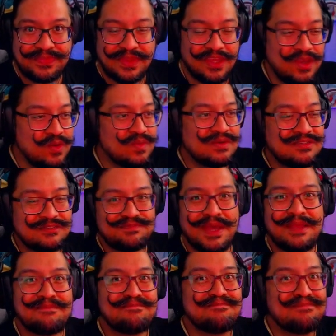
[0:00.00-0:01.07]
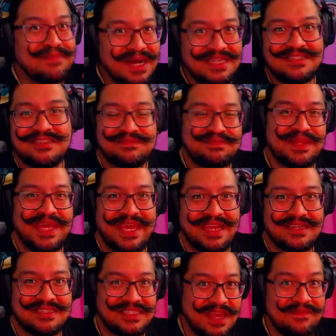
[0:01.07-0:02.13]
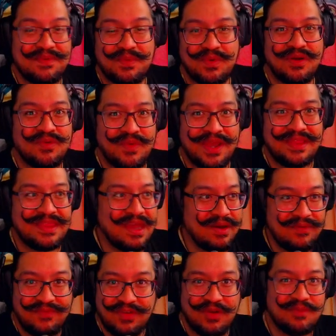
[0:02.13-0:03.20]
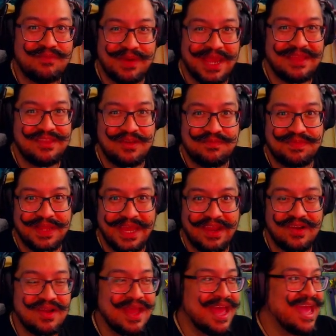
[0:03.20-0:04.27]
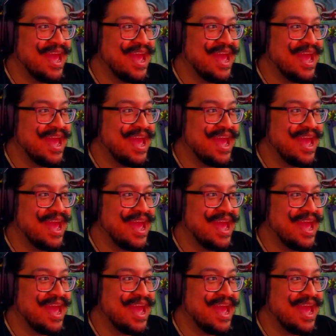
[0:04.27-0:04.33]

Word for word: You will spend months playing Save the World right now if you're a brand new player